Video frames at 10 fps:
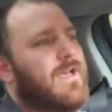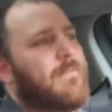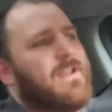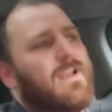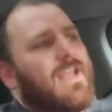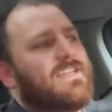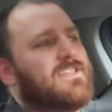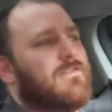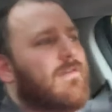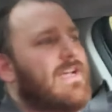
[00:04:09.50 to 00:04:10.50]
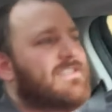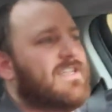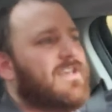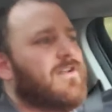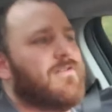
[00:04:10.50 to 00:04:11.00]
I mean, unless you're
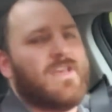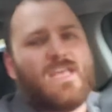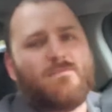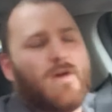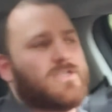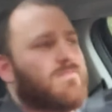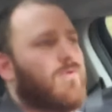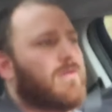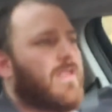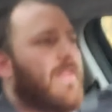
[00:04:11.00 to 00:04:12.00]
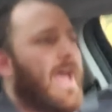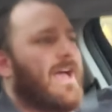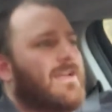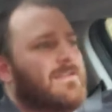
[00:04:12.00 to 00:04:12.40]
racing, you don't need much more than that.